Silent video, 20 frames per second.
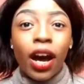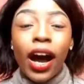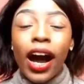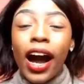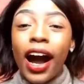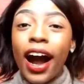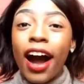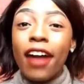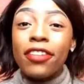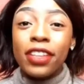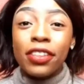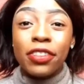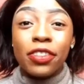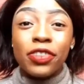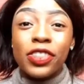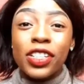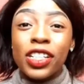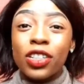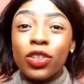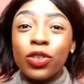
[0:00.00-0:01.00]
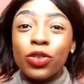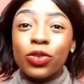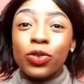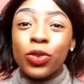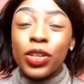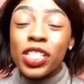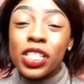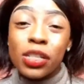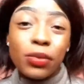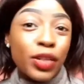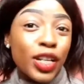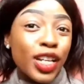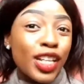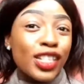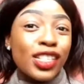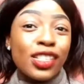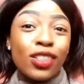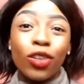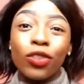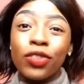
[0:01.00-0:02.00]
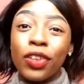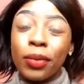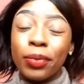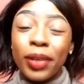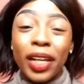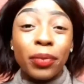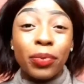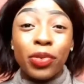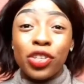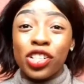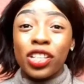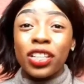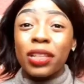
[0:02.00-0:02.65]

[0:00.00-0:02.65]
After 15 or 20 minutes of applying pressure,